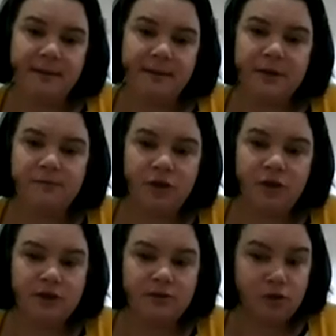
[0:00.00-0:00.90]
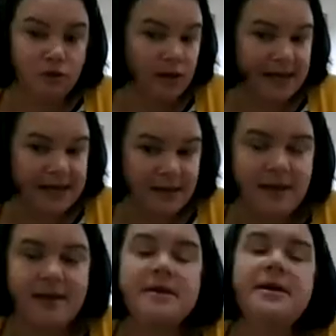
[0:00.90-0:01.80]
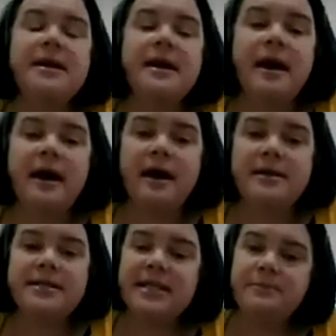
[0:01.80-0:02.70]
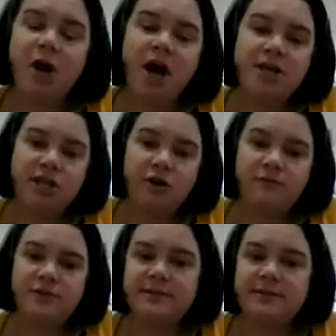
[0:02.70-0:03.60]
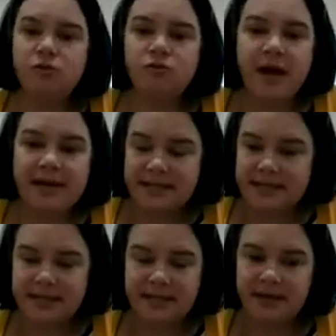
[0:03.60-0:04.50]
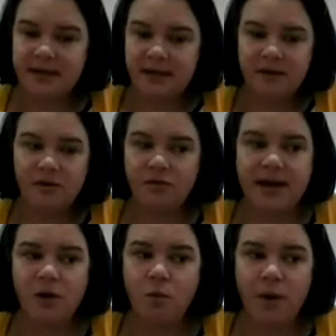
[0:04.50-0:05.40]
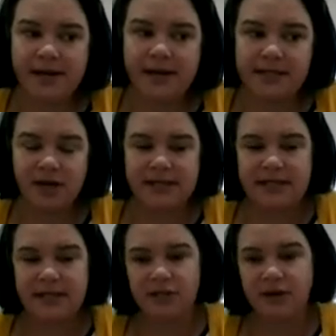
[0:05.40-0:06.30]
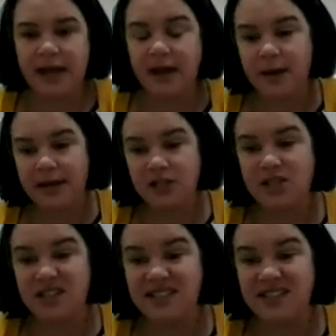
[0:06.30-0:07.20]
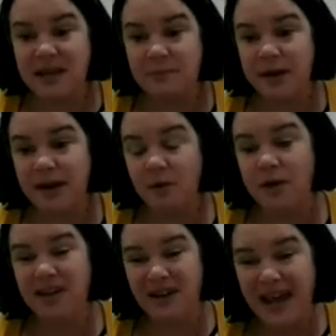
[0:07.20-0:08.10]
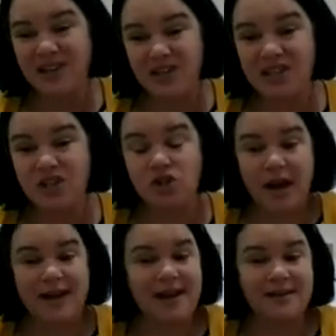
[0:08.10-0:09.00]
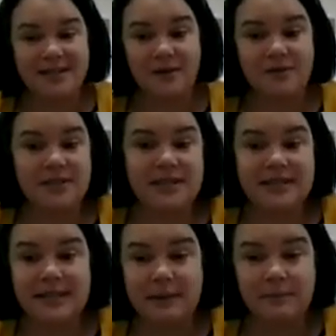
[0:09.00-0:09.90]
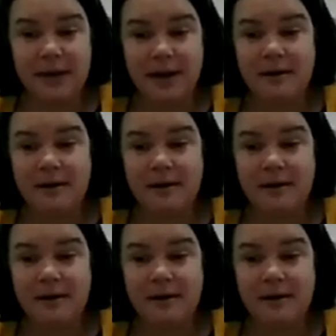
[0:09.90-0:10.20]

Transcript: If you can Google anything, sleep hygiene offers some great awareness ideas on how to actually sleep better. We can actually train ourselves to sleep better.